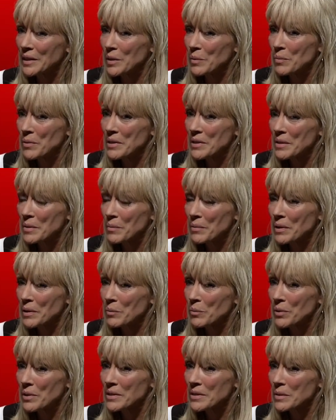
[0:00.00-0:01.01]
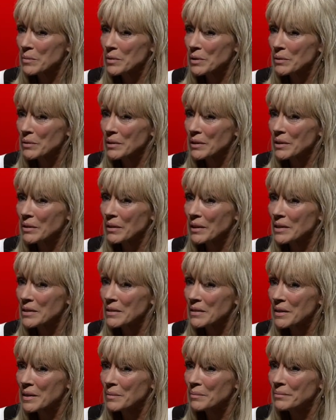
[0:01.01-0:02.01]
be something bring something really great to
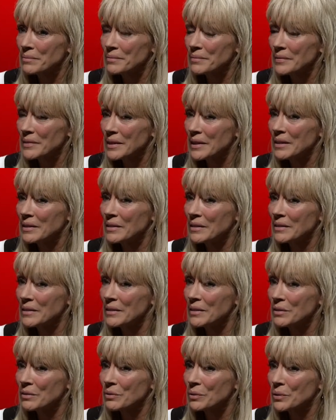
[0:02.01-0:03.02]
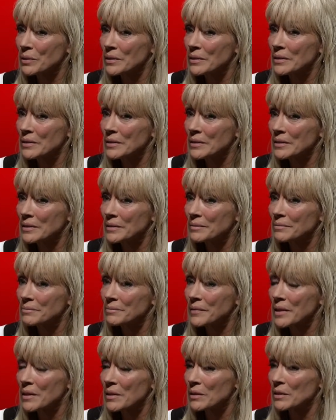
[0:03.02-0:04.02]
them in the in the for in the
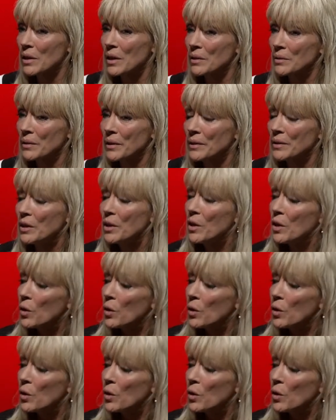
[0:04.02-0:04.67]
in the long mm-hmm. run.